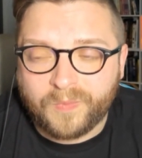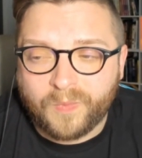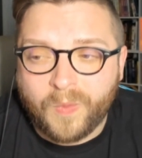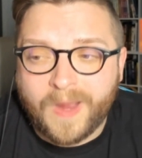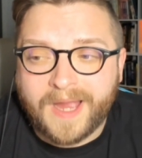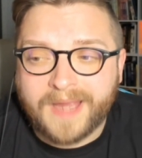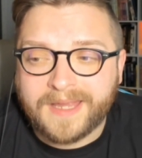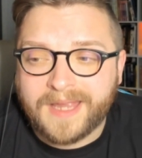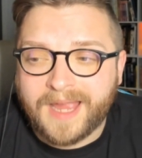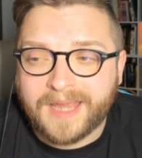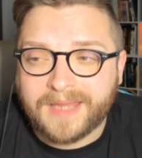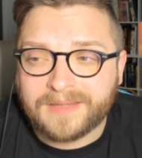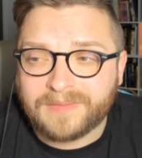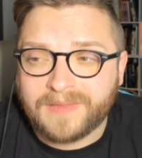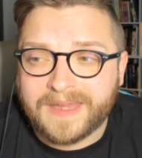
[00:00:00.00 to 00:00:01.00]
why
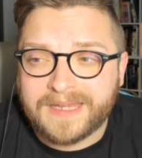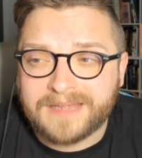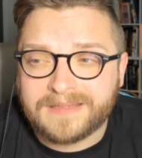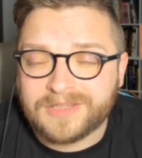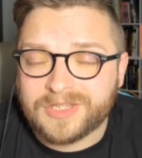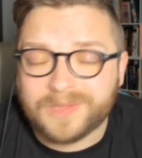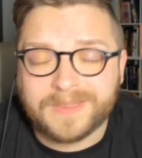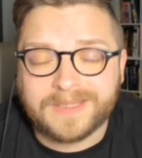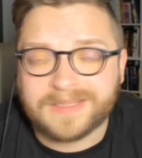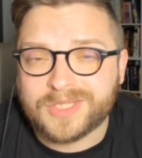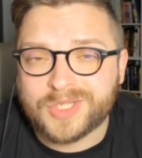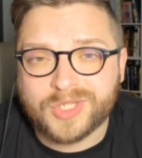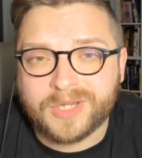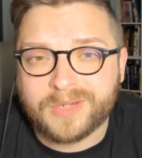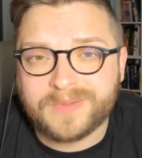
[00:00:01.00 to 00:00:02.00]
I like doing this
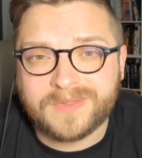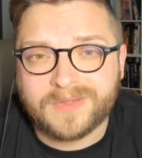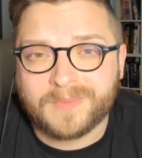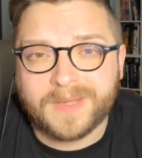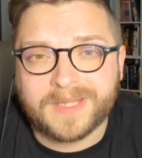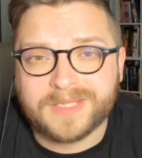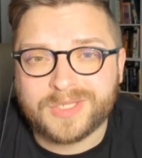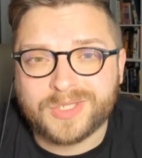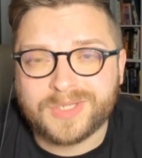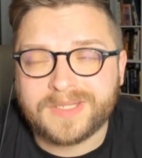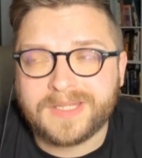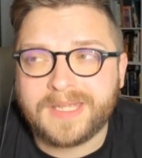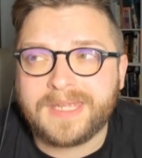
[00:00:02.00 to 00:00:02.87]
show so much.